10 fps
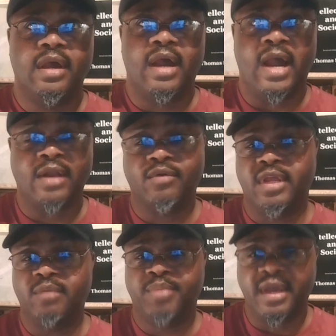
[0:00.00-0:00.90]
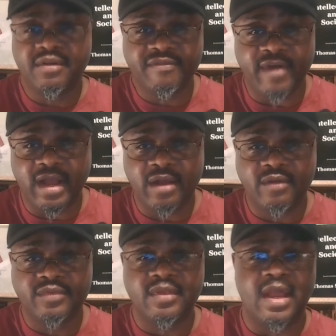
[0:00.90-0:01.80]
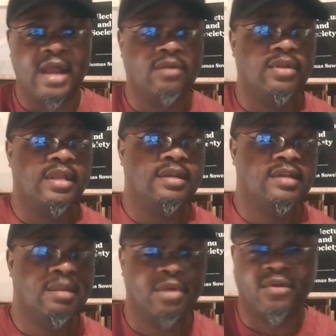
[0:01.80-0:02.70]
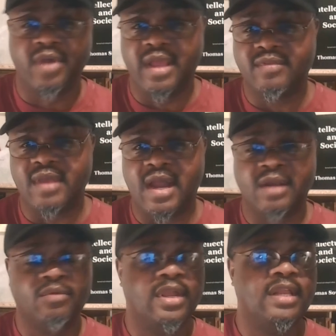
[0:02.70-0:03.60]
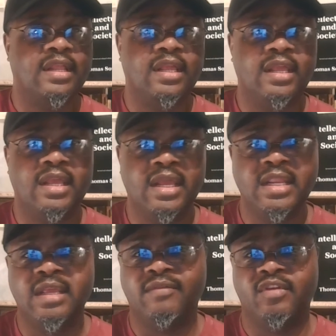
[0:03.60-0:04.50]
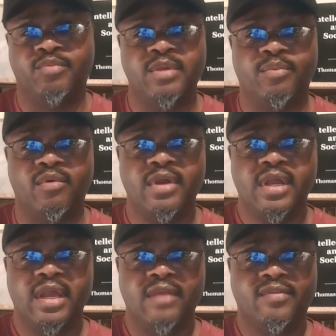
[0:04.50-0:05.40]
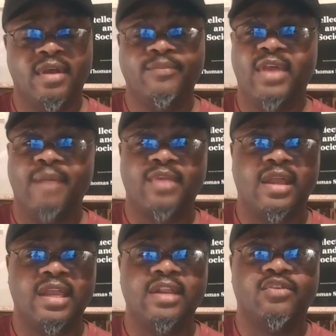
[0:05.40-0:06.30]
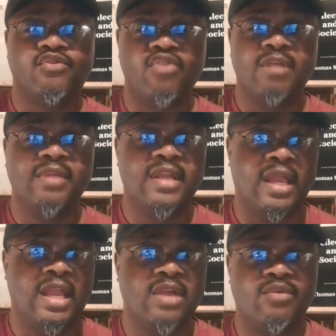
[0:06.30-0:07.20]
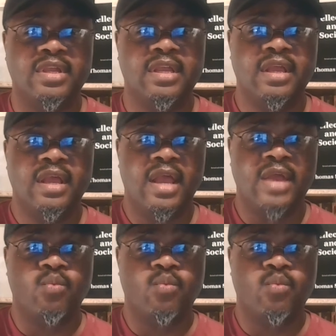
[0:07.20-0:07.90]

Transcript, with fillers: I don't hate pedophiles. I don't hate Democrats. I don't hate any of these people. And sometimes I get extremely angry at